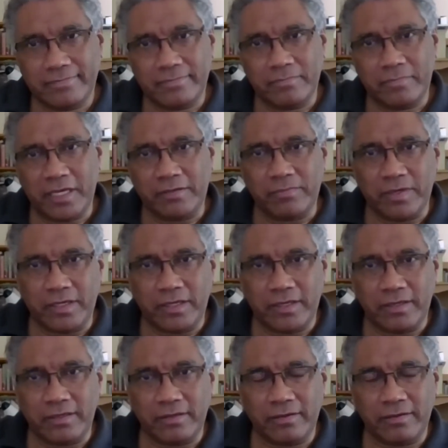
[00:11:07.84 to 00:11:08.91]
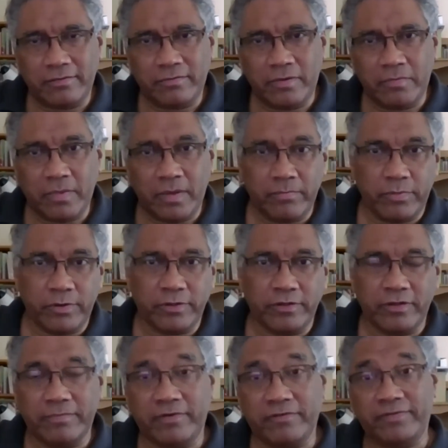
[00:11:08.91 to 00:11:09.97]
Made me remember a
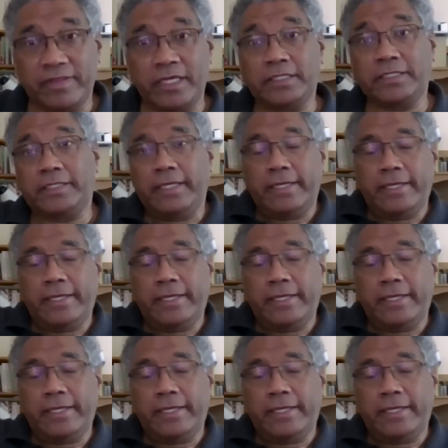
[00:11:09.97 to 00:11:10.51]
number of things.